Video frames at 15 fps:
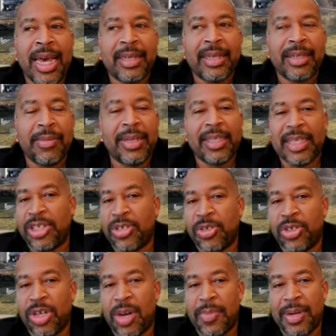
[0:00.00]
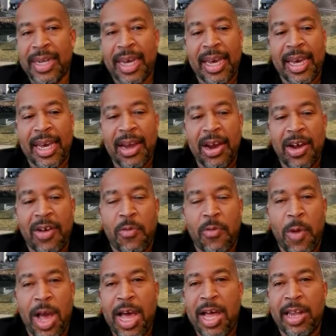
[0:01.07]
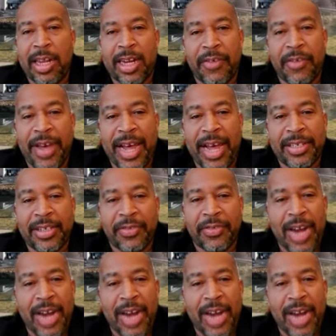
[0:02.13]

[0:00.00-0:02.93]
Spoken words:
some of these issues should have been taken care of well in advance of